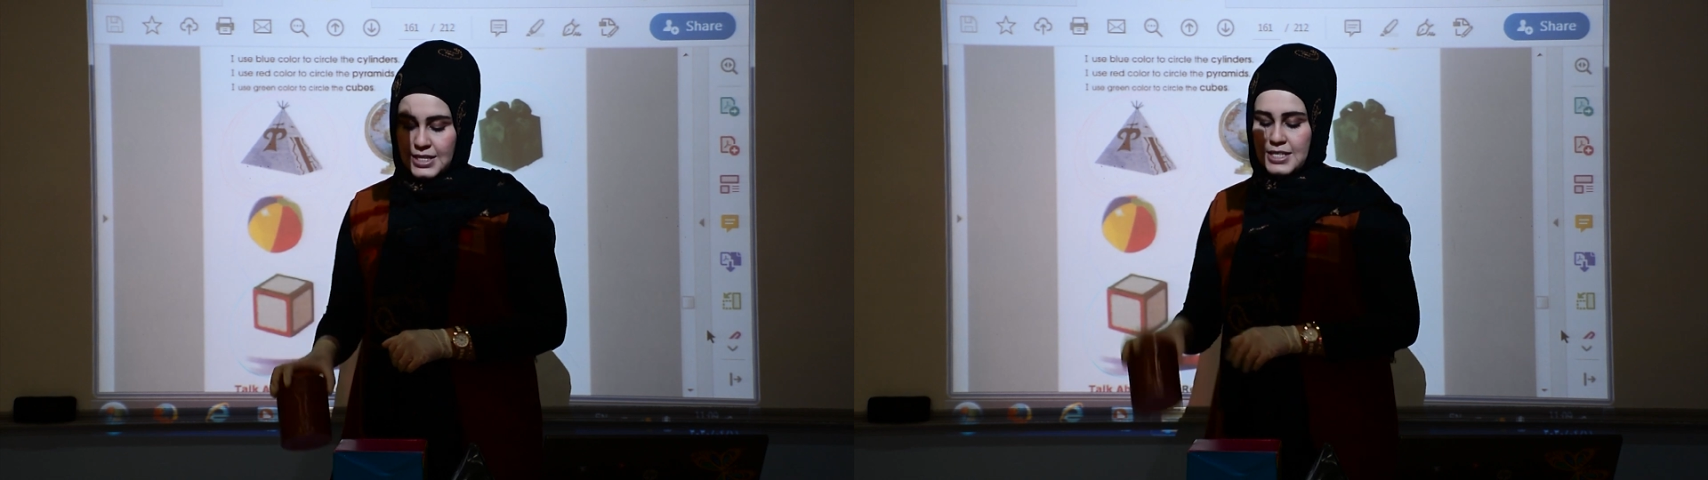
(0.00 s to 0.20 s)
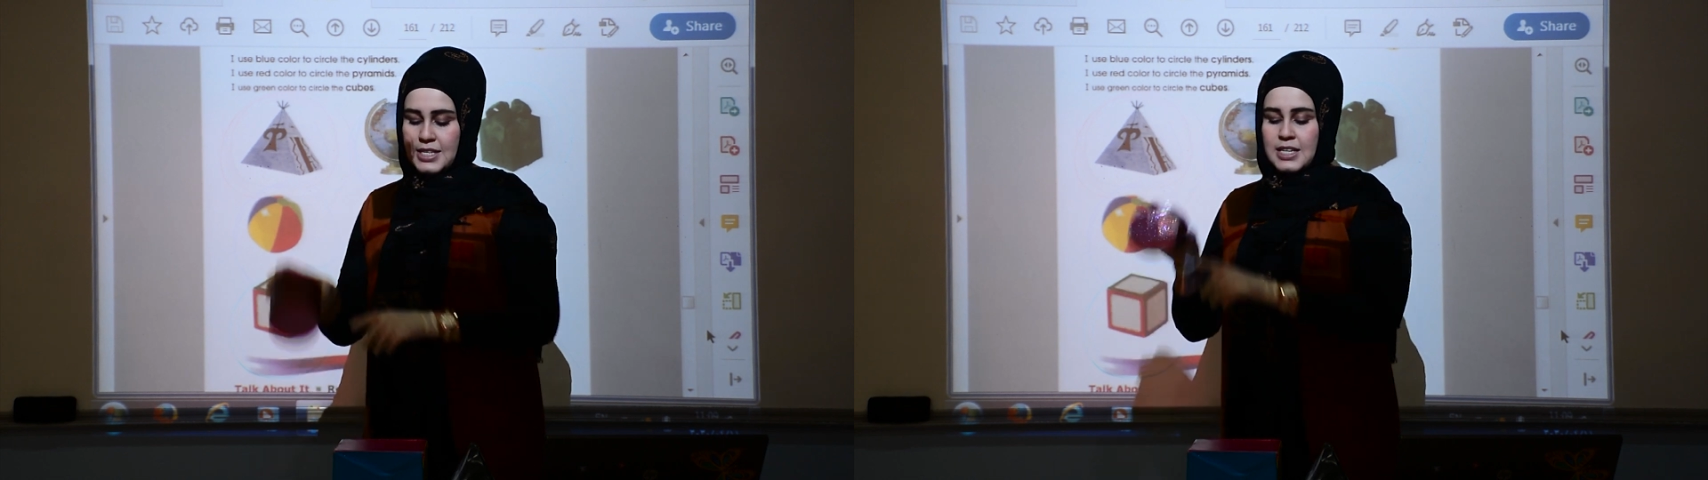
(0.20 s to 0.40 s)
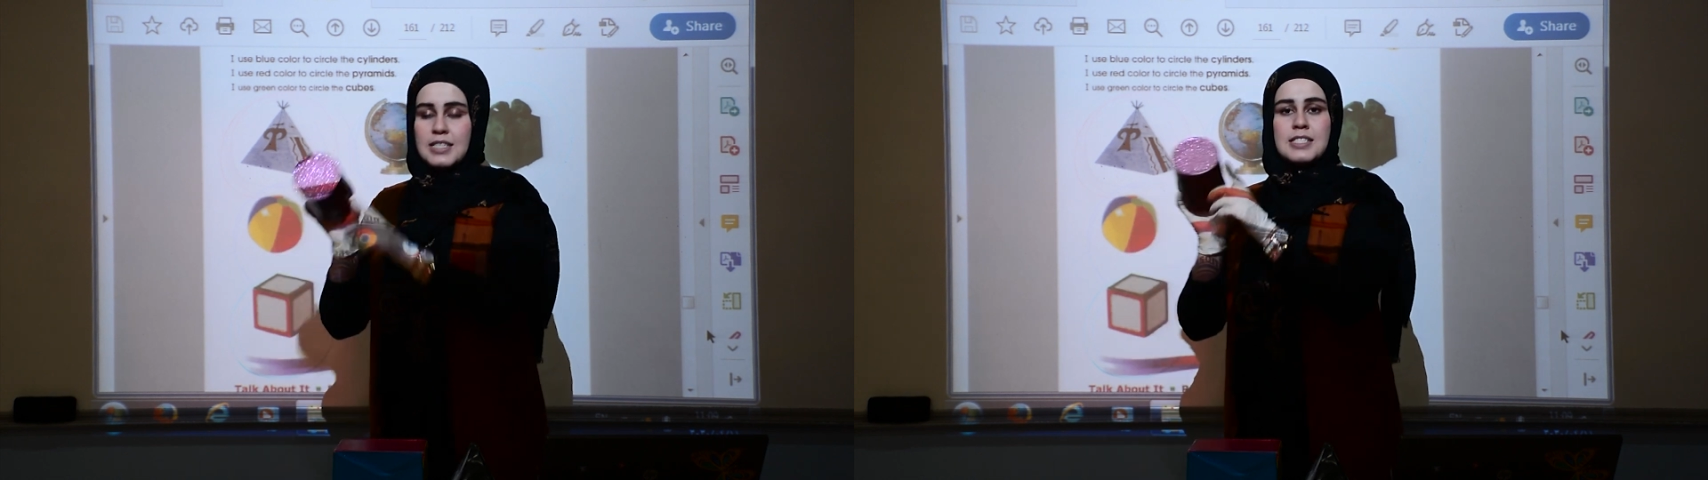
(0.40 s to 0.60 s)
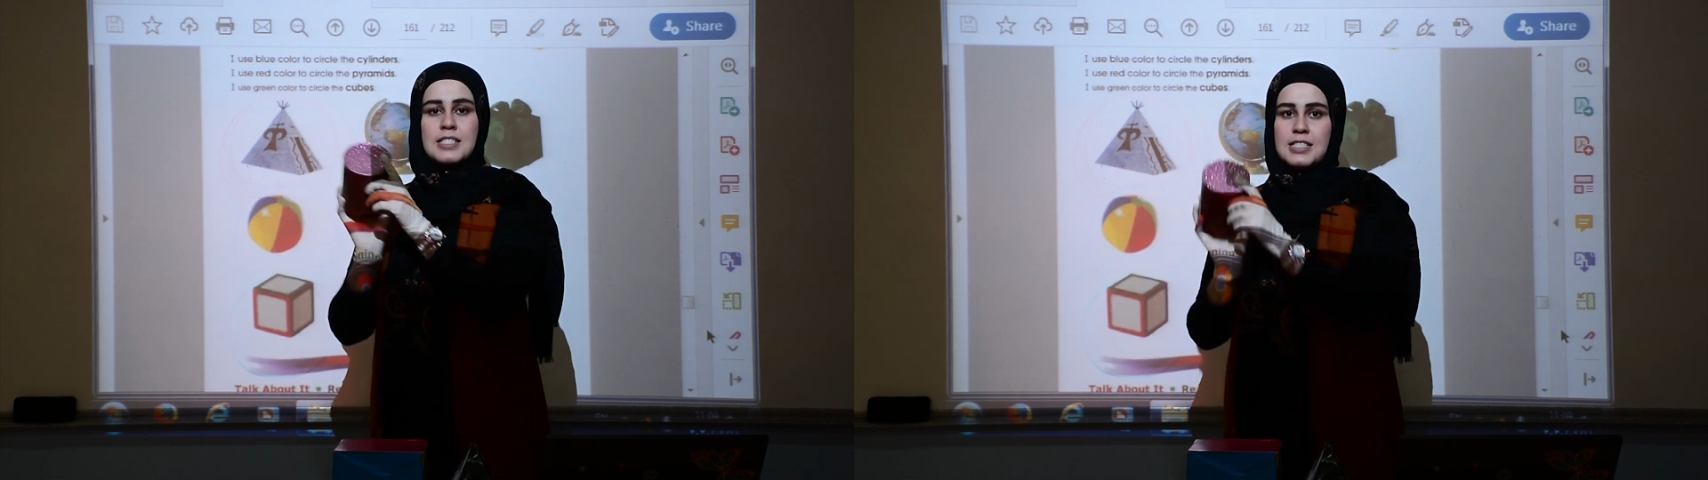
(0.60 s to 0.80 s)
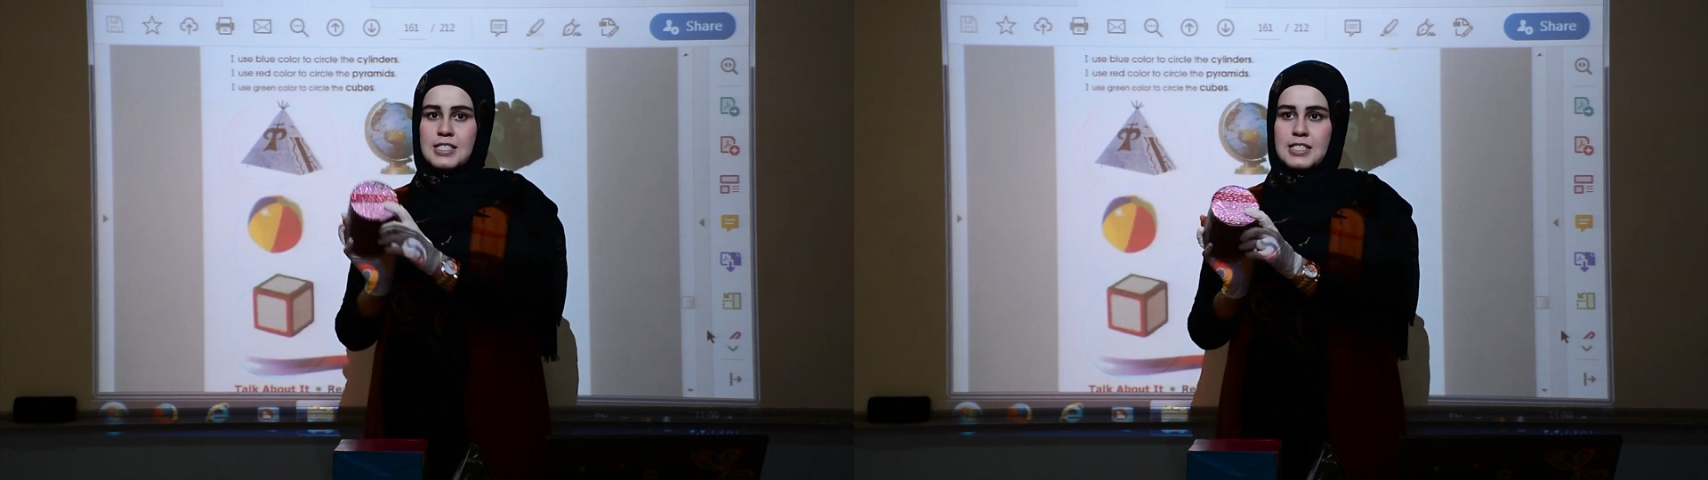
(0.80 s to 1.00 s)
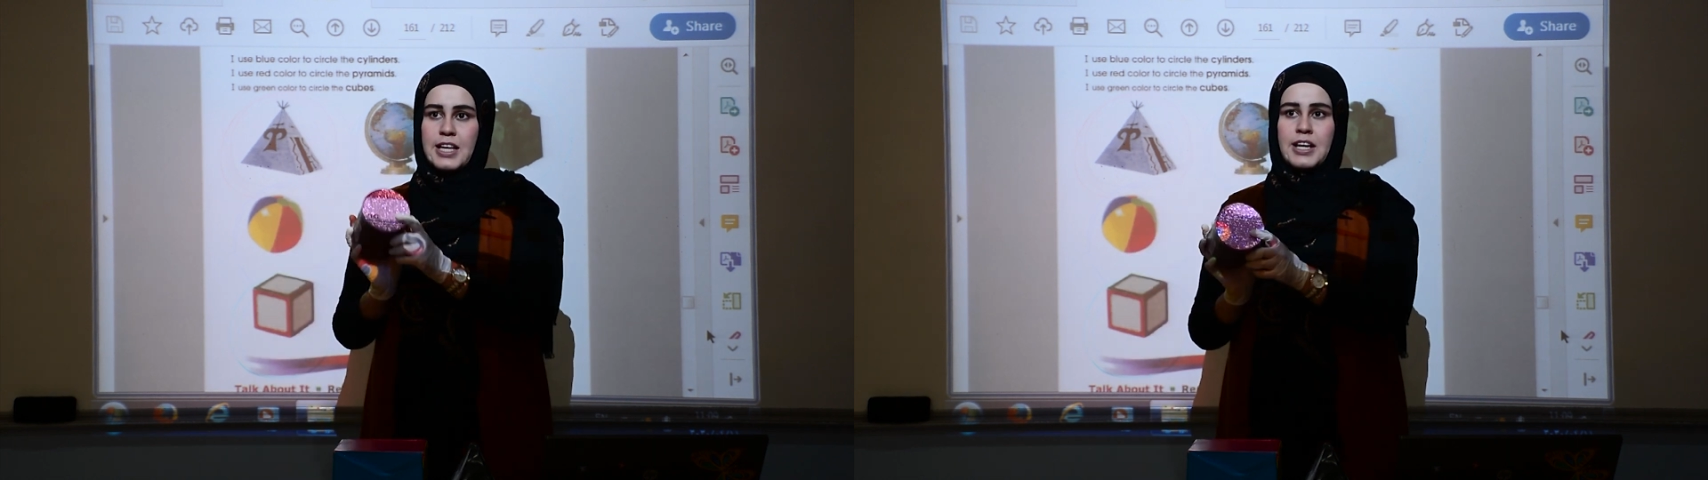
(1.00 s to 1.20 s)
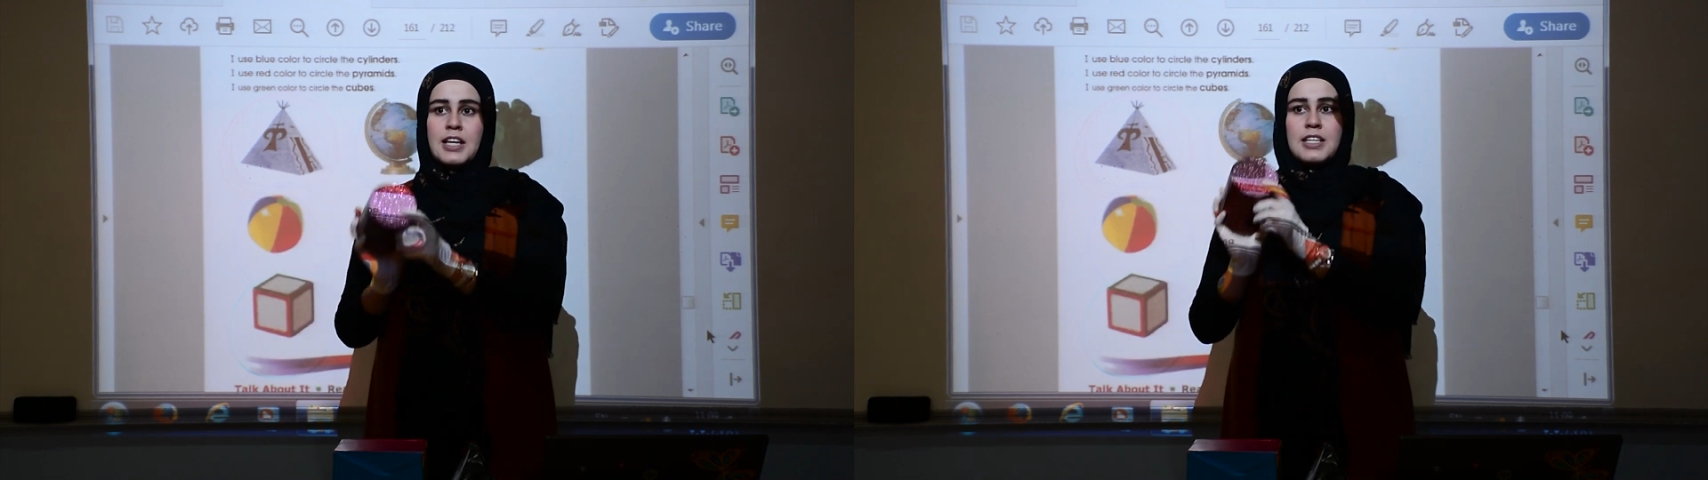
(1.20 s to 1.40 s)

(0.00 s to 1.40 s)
is cylinder.